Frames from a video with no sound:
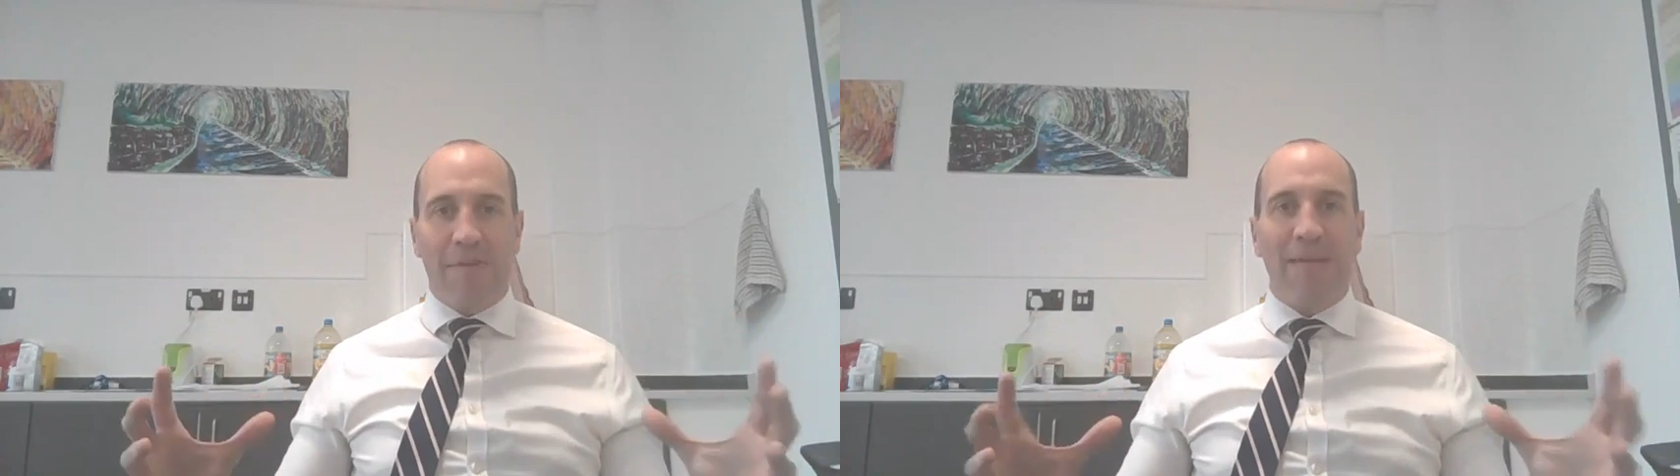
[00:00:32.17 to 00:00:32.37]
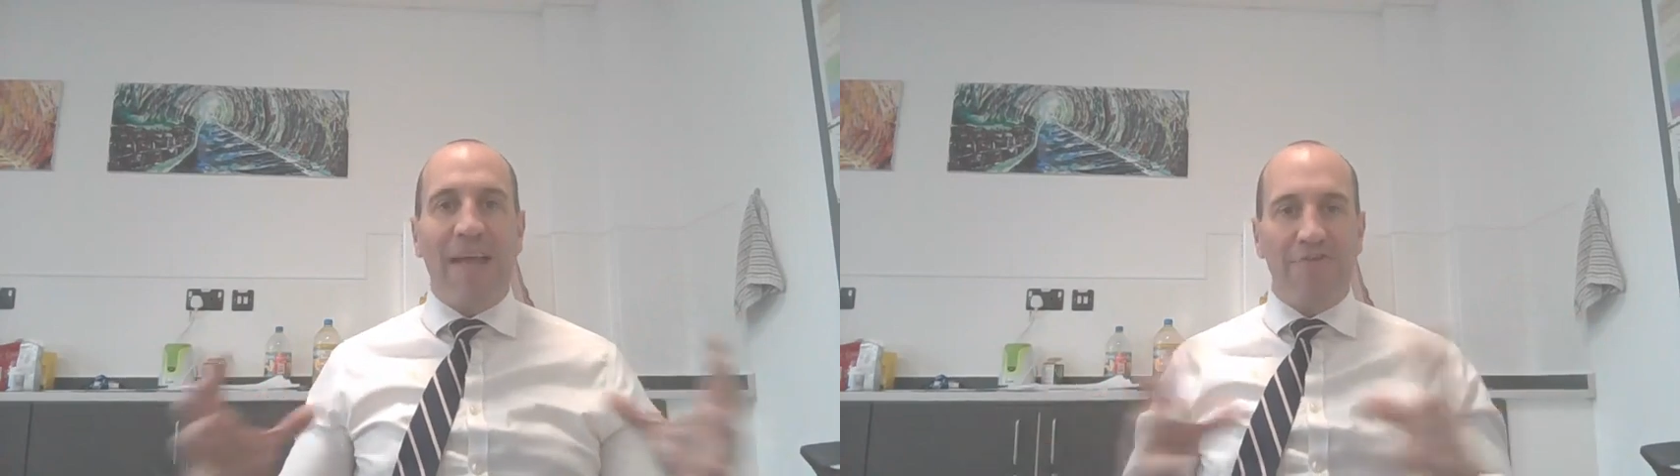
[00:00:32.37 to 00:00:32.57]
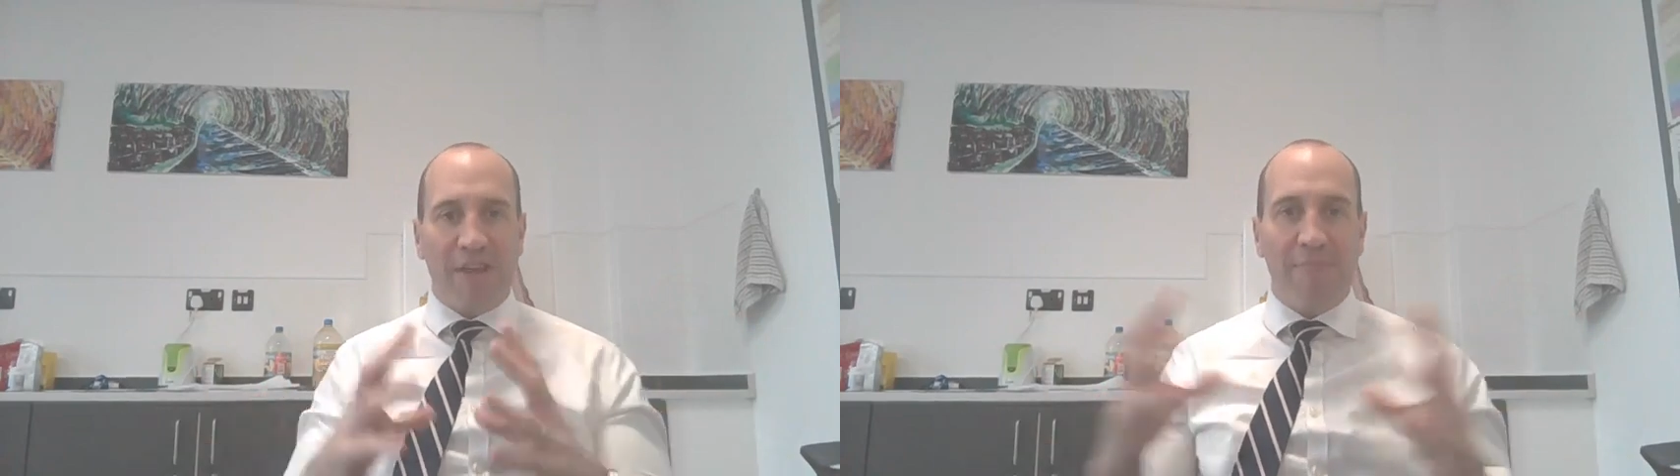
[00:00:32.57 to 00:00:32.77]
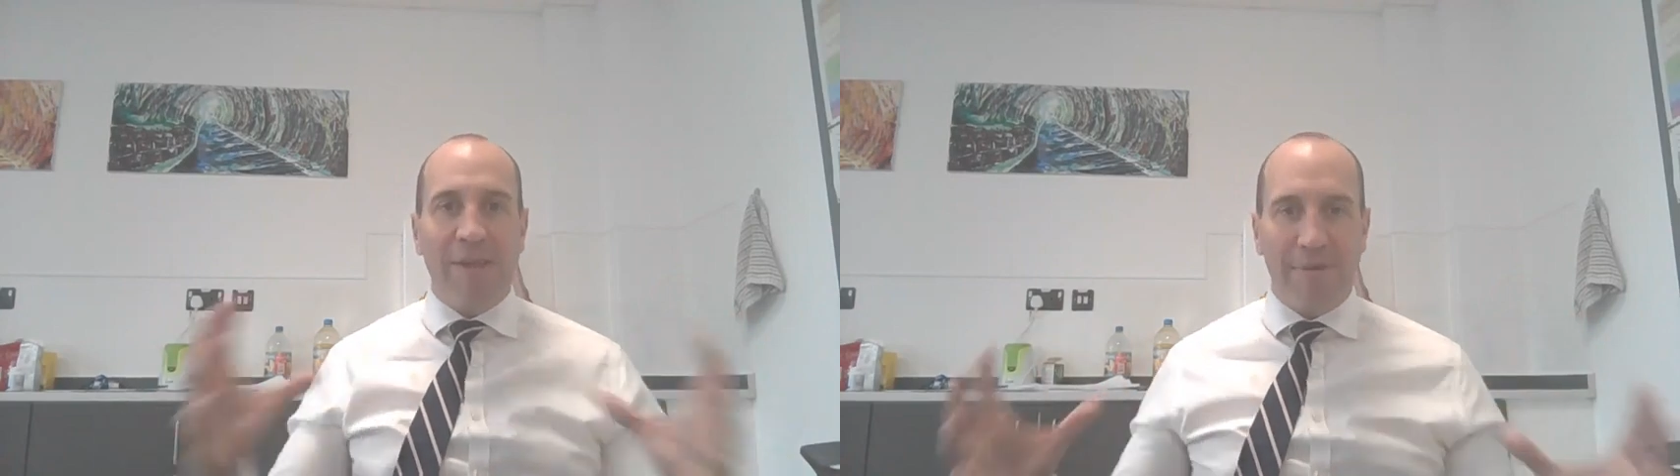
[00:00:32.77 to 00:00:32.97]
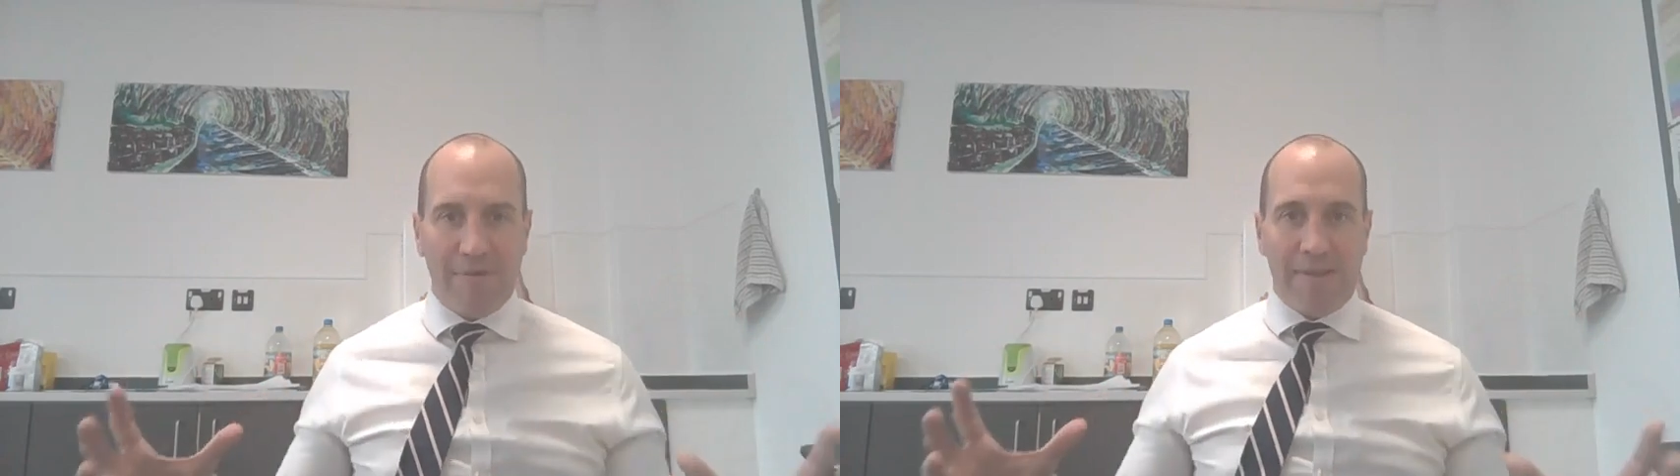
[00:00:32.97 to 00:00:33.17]
those extra
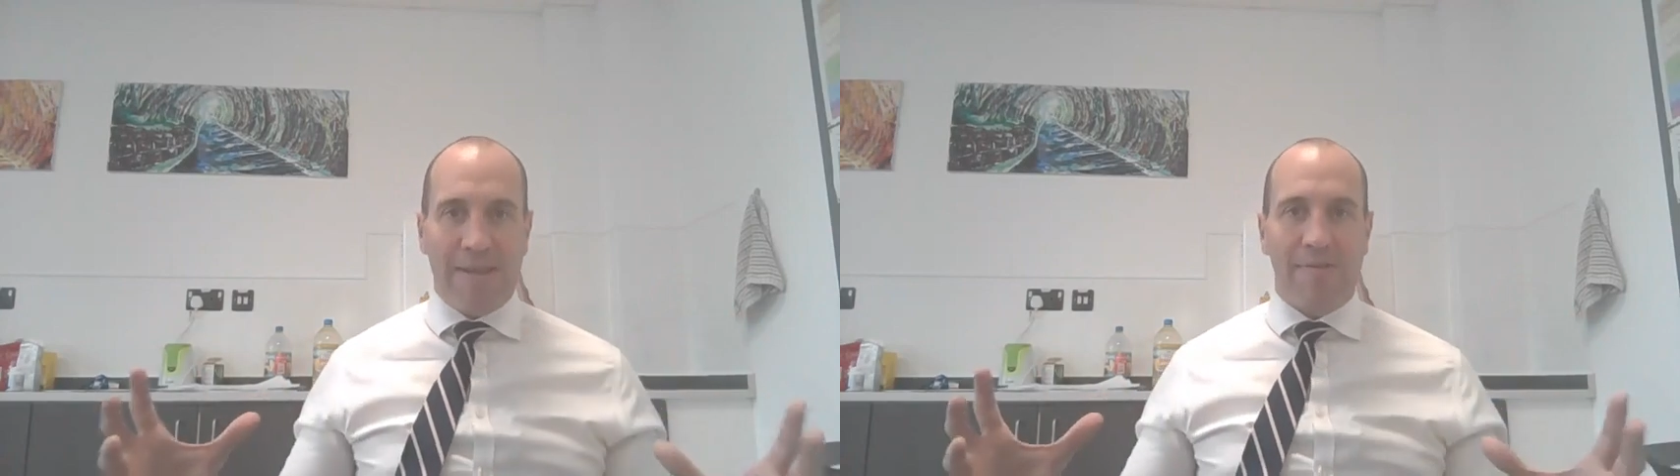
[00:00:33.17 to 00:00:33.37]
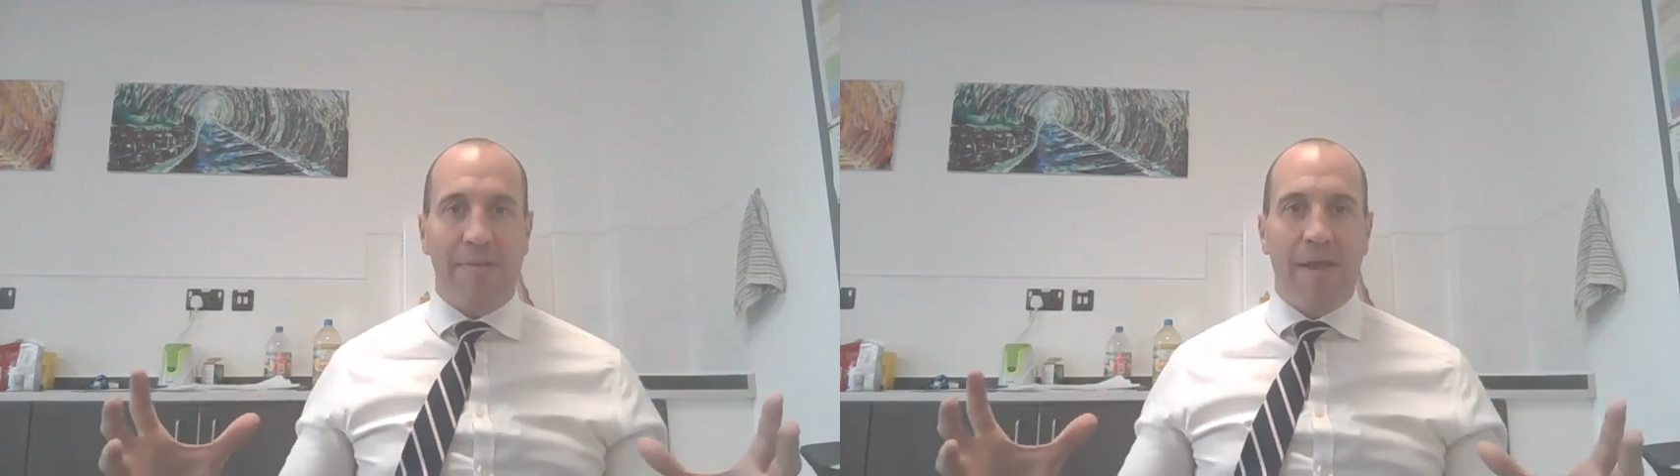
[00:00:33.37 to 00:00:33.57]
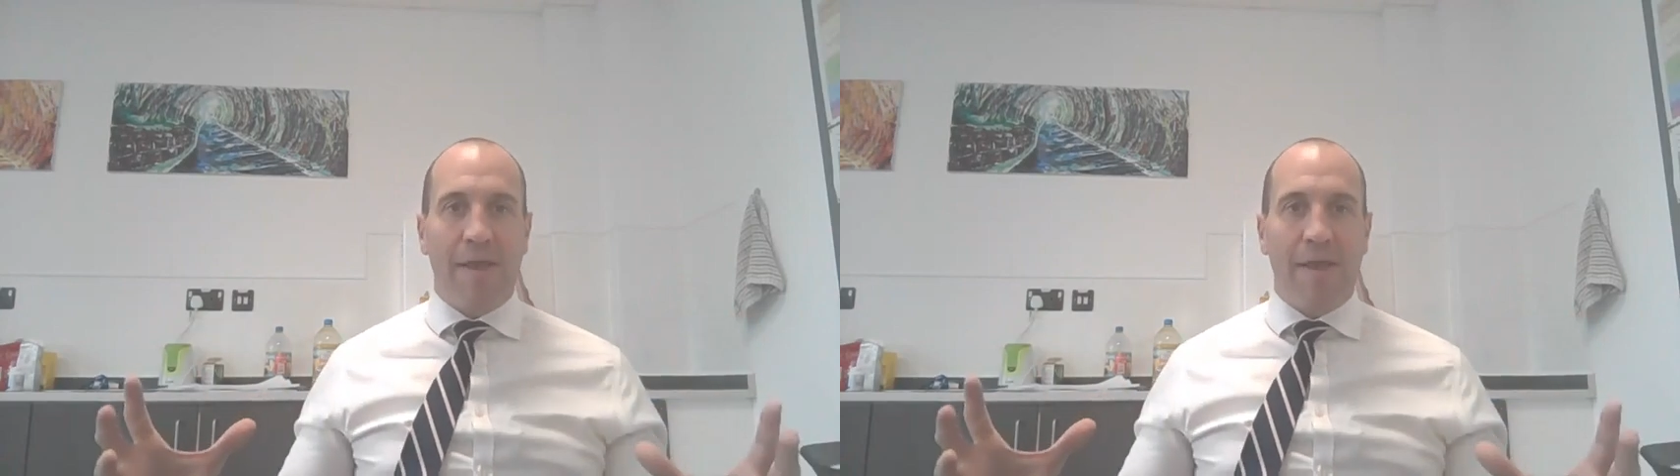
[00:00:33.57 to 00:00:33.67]
experiences